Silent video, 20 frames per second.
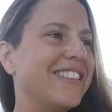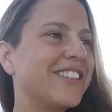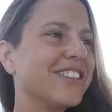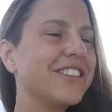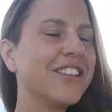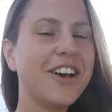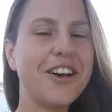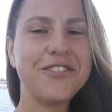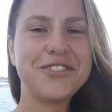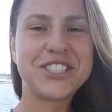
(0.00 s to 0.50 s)
the
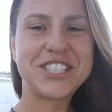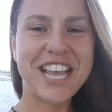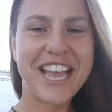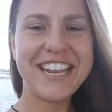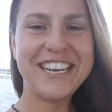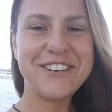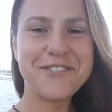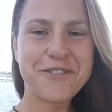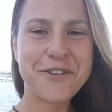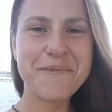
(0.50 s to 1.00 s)
love
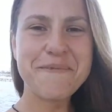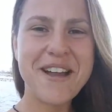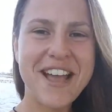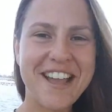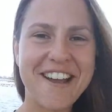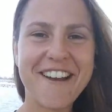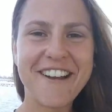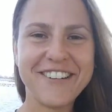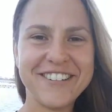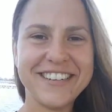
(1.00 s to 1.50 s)
shining from my
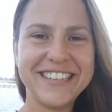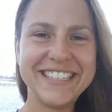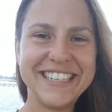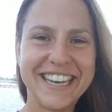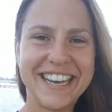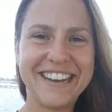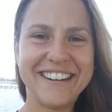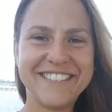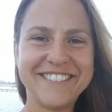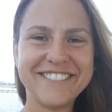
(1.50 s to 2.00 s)
heart right
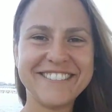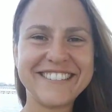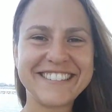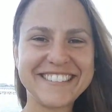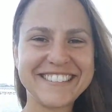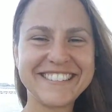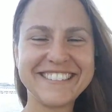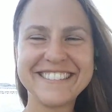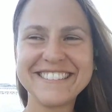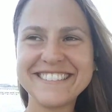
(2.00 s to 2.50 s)
now.
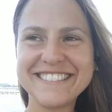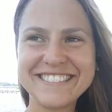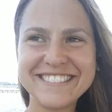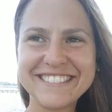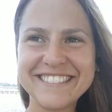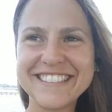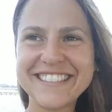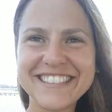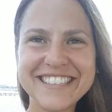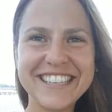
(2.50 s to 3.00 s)

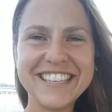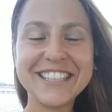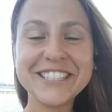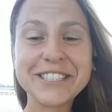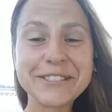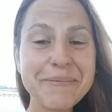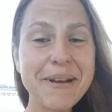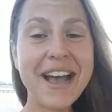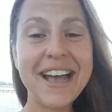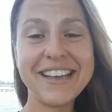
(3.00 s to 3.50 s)
And the
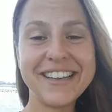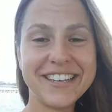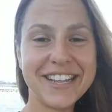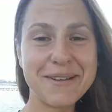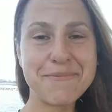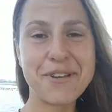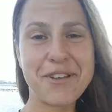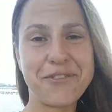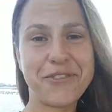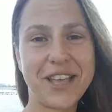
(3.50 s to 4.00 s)
smile
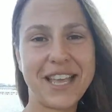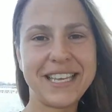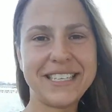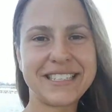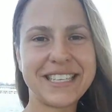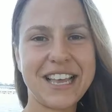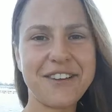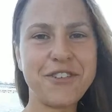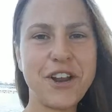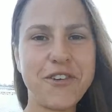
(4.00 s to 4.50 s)
on my
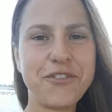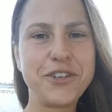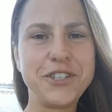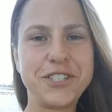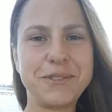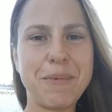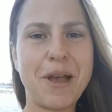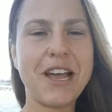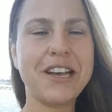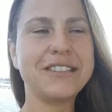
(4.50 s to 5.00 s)
face. I've never
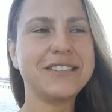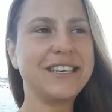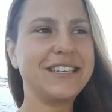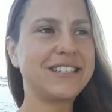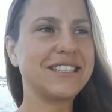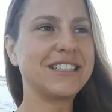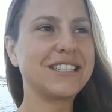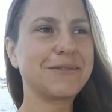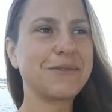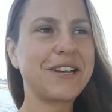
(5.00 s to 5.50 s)
smiled
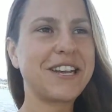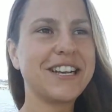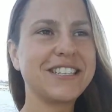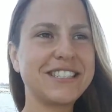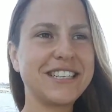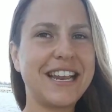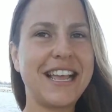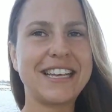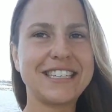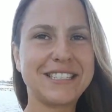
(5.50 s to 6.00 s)
like this. My
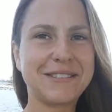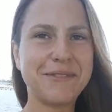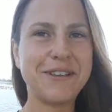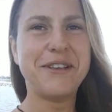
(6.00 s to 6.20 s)
cousin asked me